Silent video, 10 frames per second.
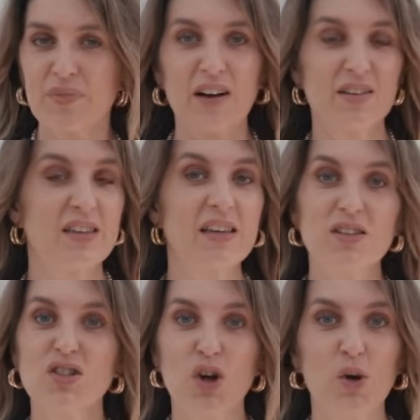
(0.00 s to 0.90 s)
I just think
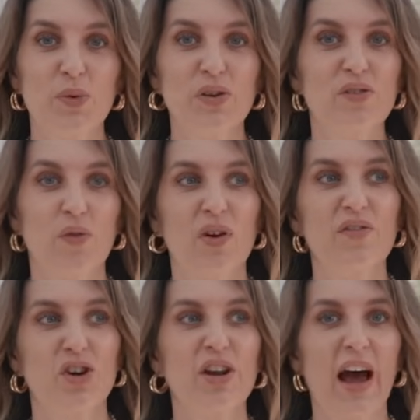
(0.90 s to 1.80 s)
it's so beautiful, and if
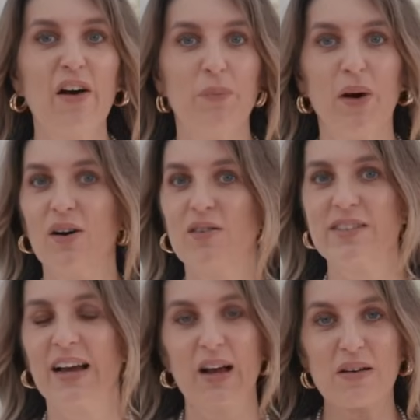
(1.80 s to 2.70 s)
you're gonna have pearls,
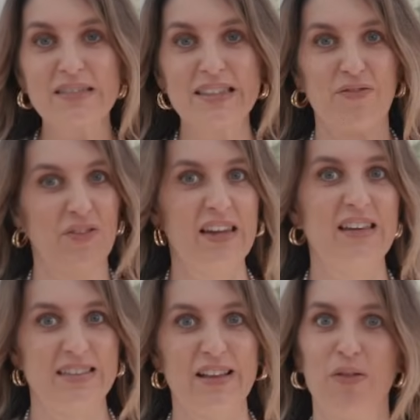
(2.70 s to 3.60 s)
like Tiffany
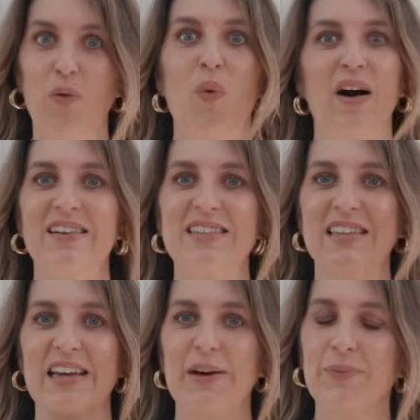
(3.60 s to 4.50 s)
is like the one,
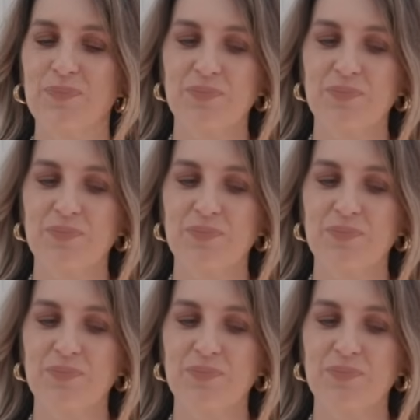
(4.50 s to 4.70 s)
isn't it?